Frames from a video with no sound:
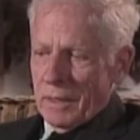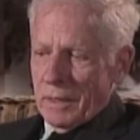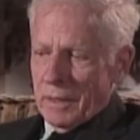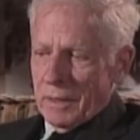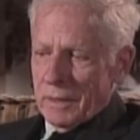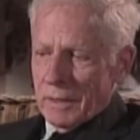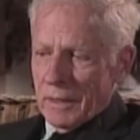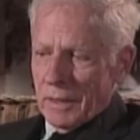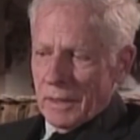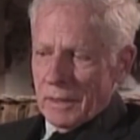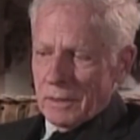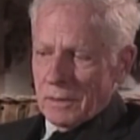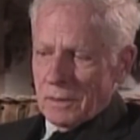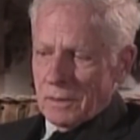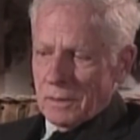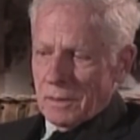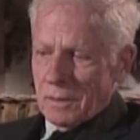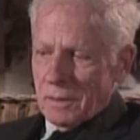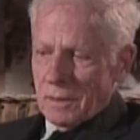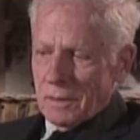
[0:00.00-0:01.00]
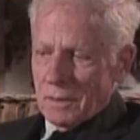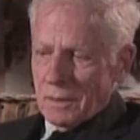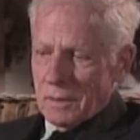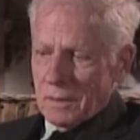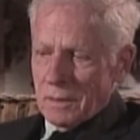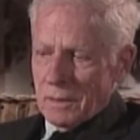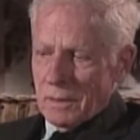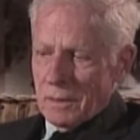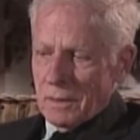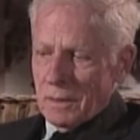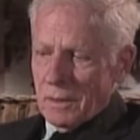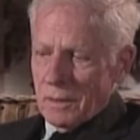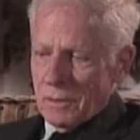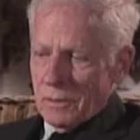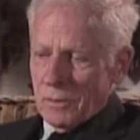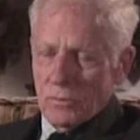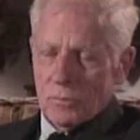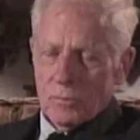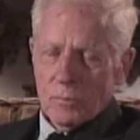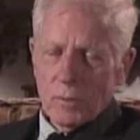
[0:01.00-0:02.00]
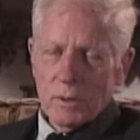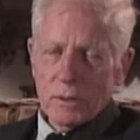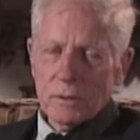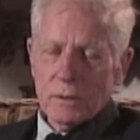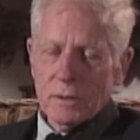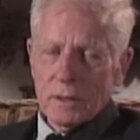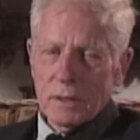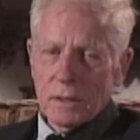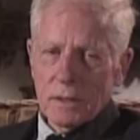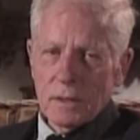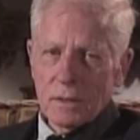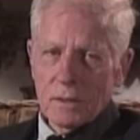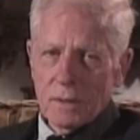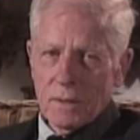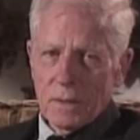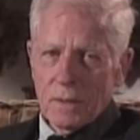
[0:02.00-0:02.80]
and I don't want the